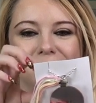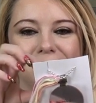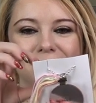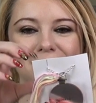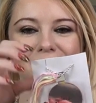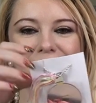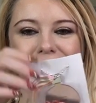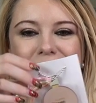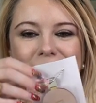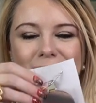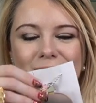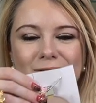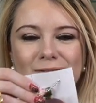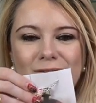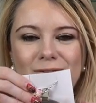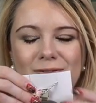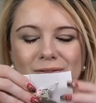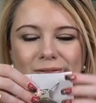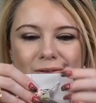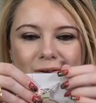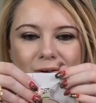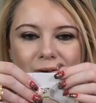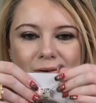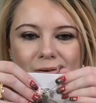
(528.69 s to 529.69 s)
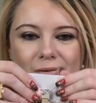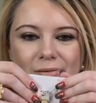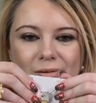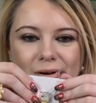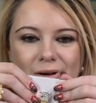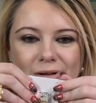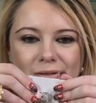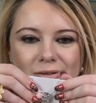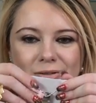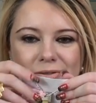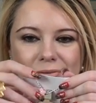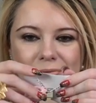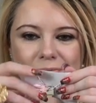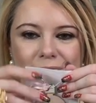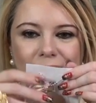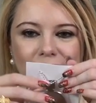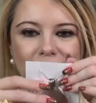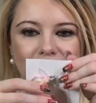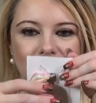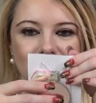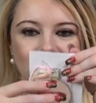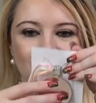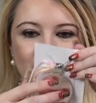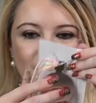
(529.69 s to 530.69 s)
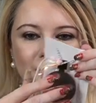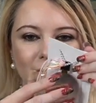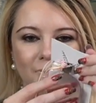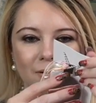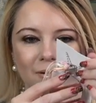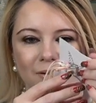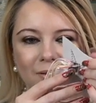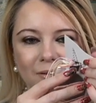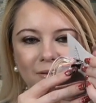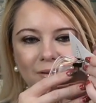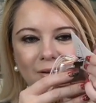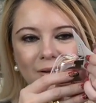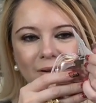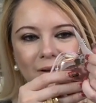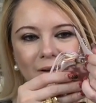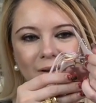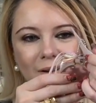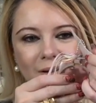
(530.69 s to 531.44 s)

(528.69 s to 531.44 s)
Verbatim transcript: This is so adorable.